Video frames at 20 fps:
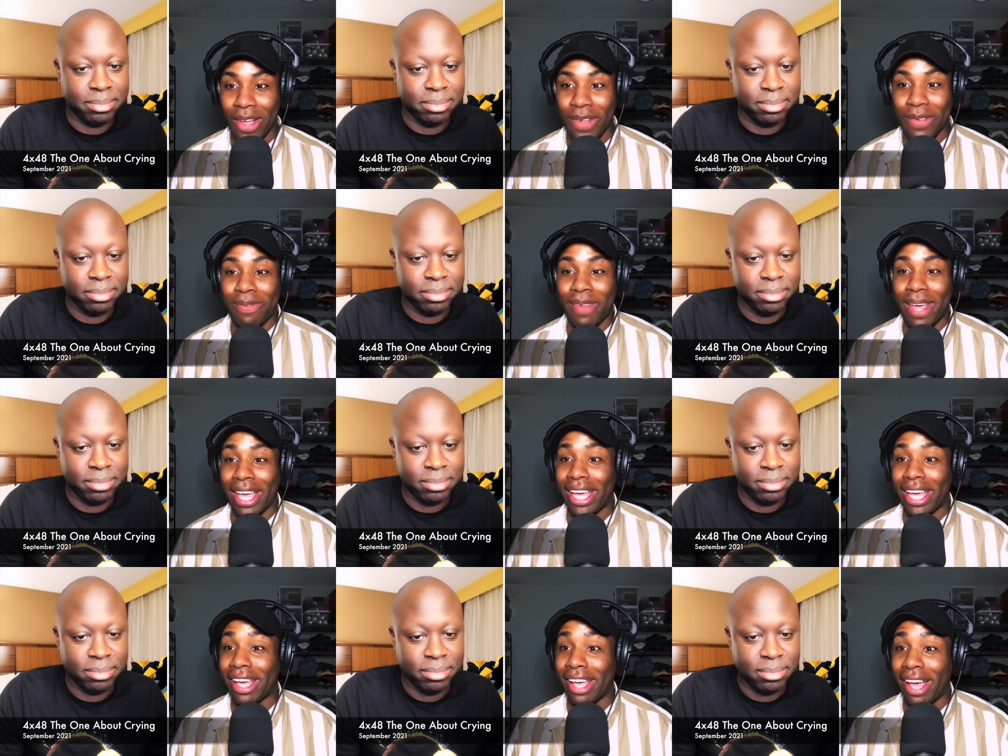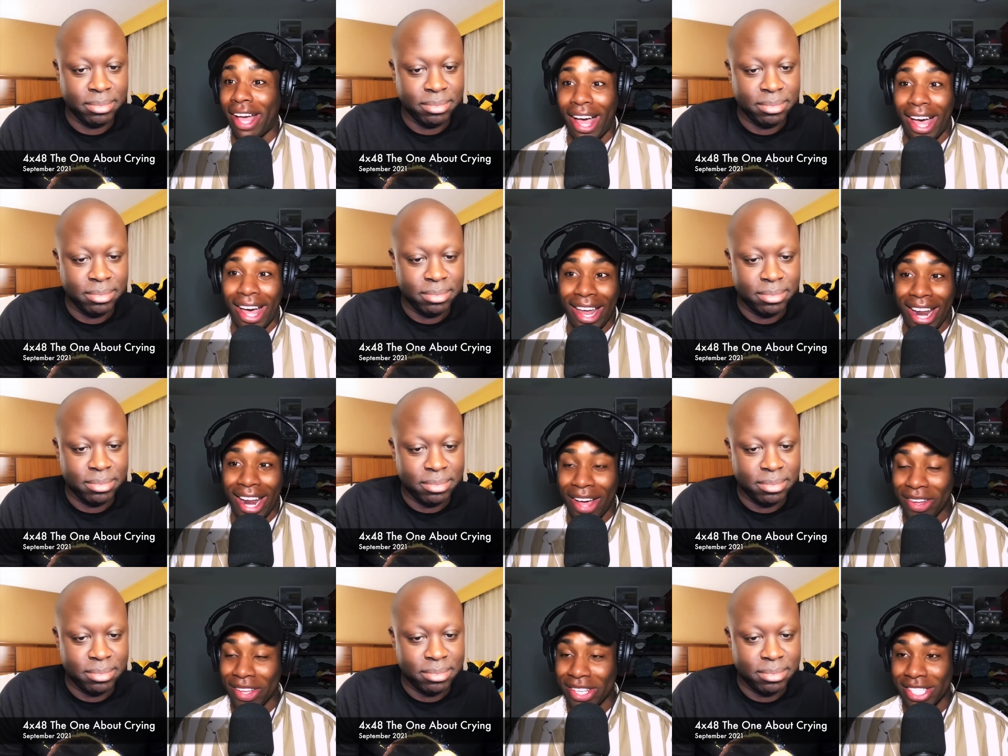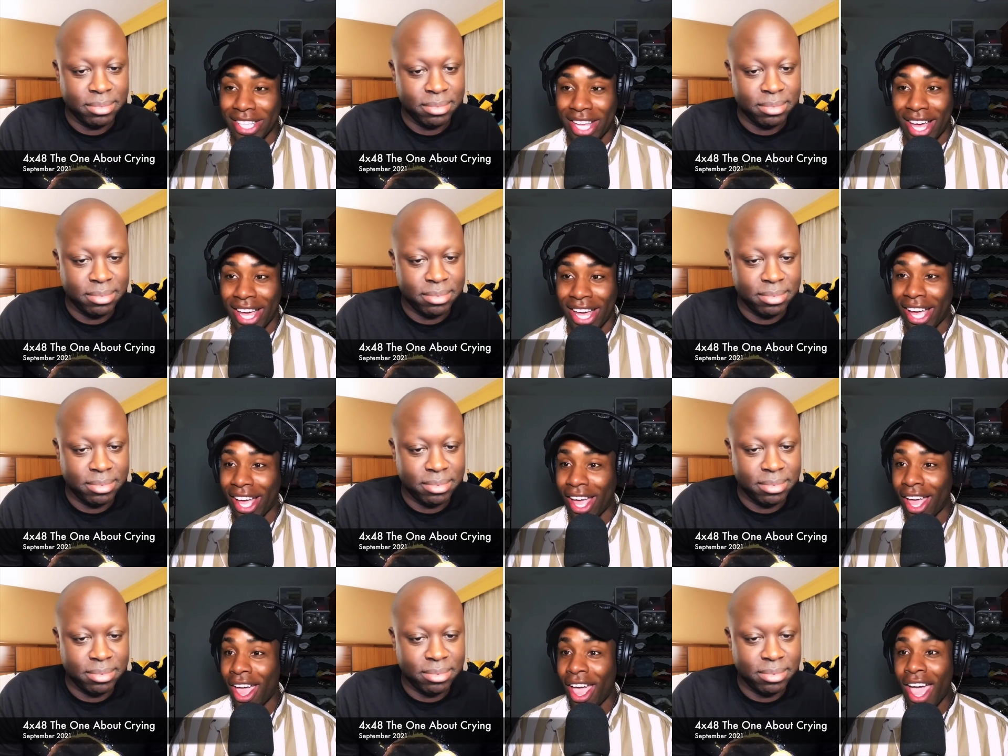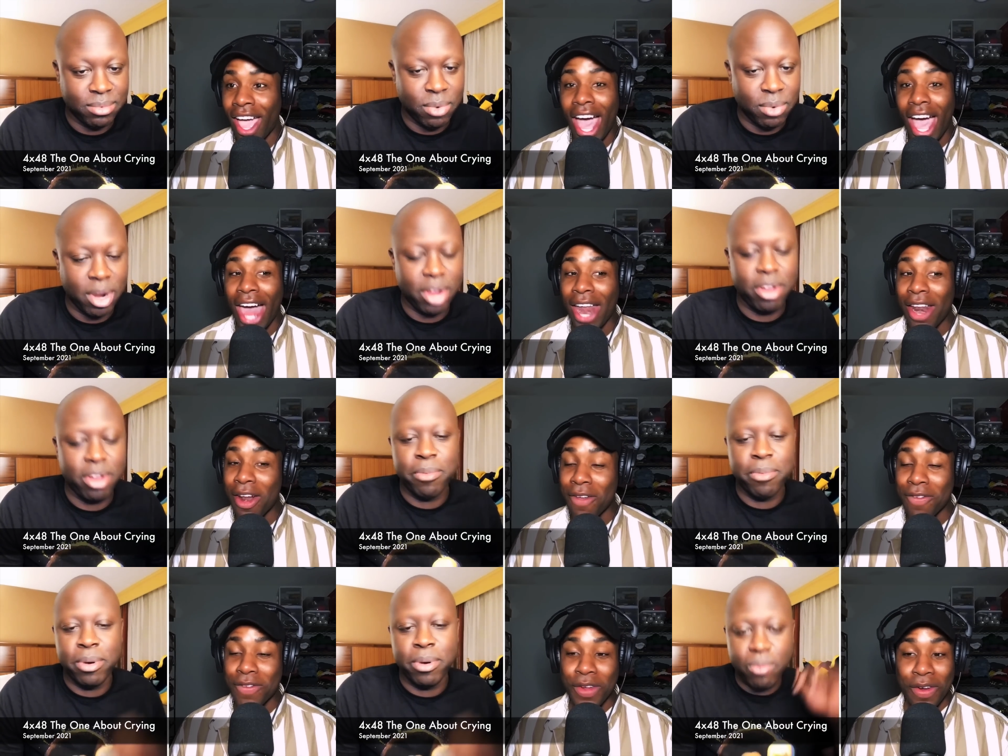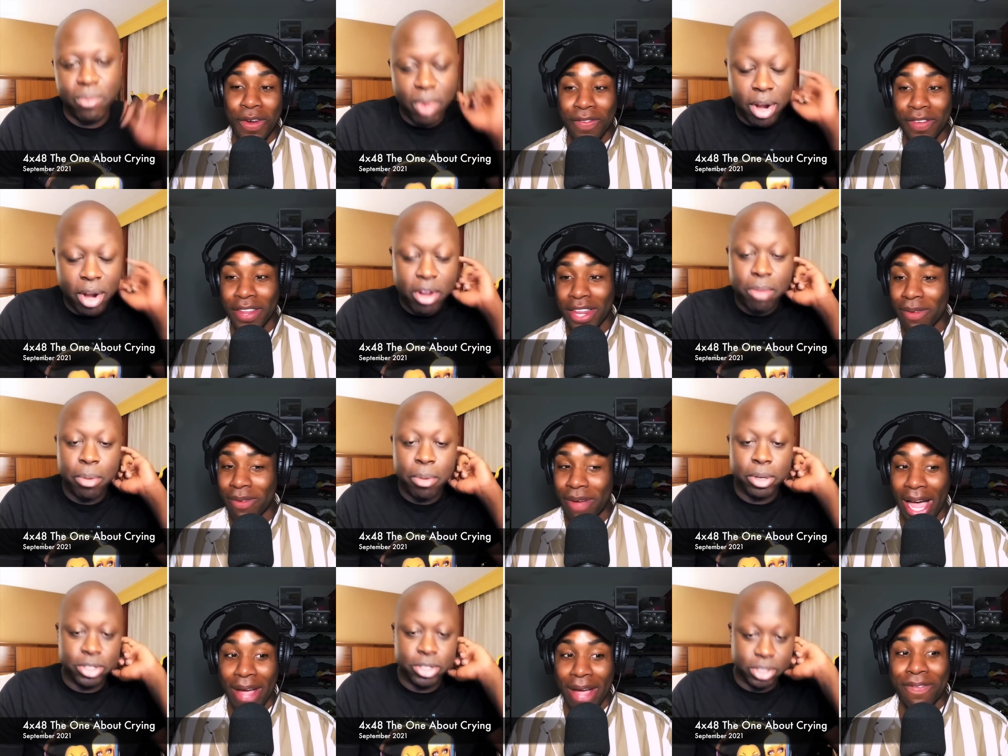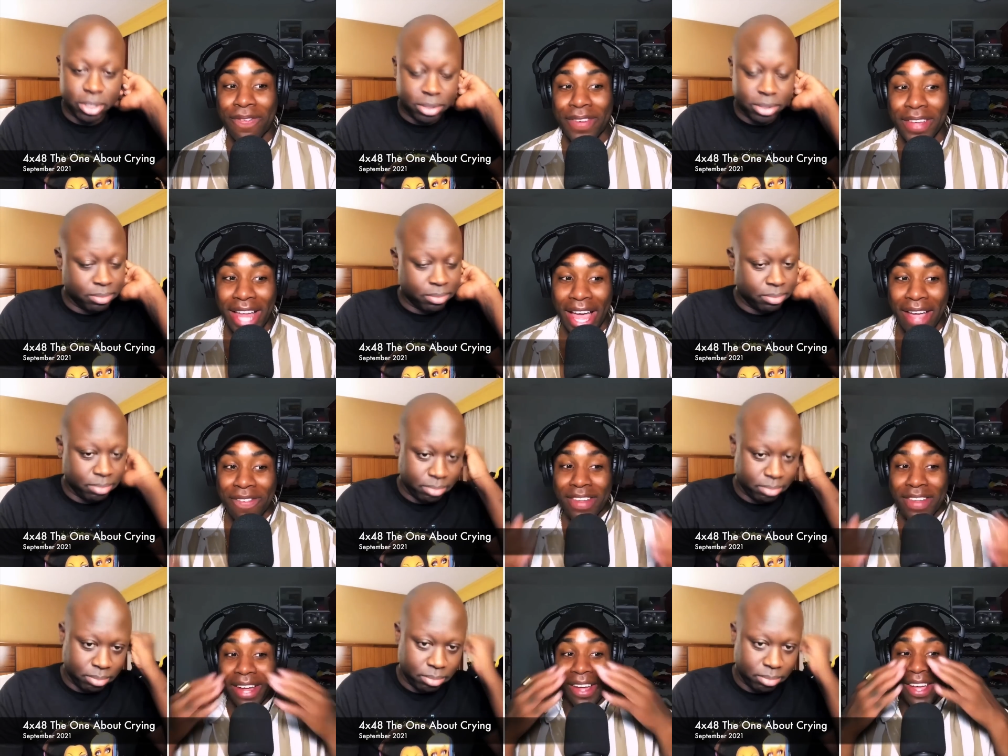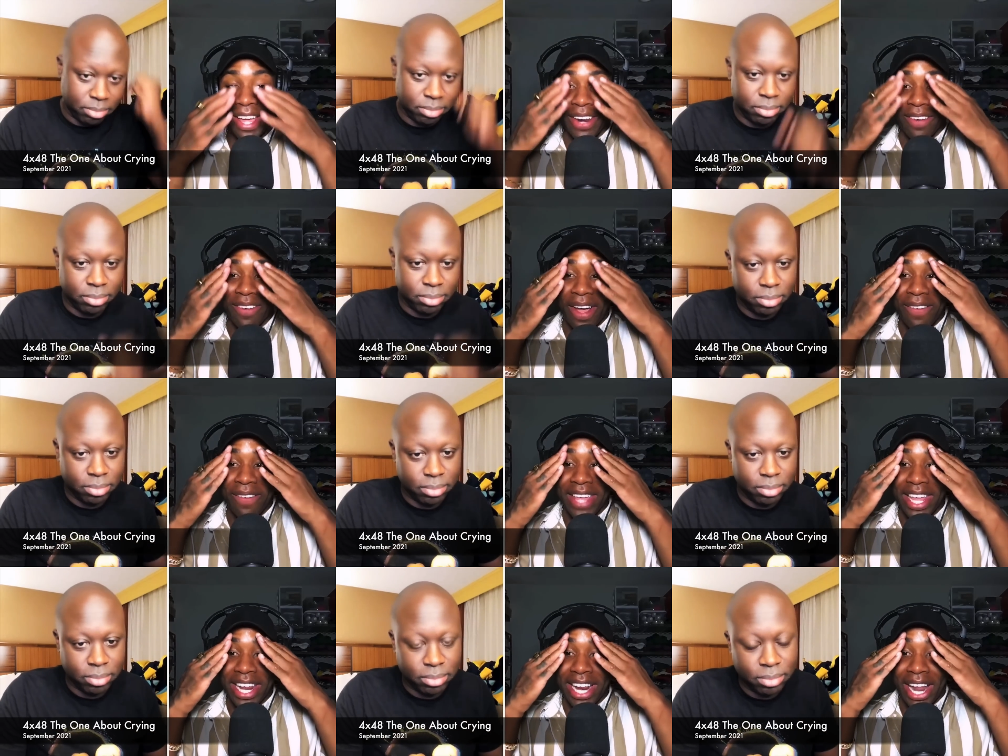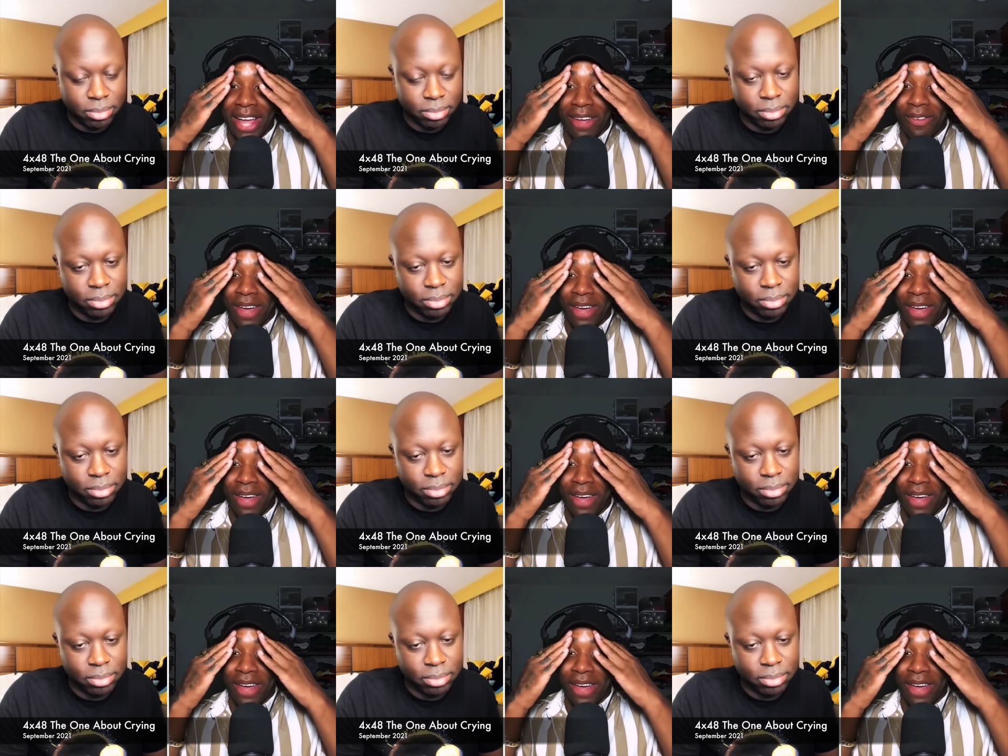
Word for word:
Speaker 1: oh my god, I was like, I don't know if you're feeling. I feel I feel like I'm getting I'm getting like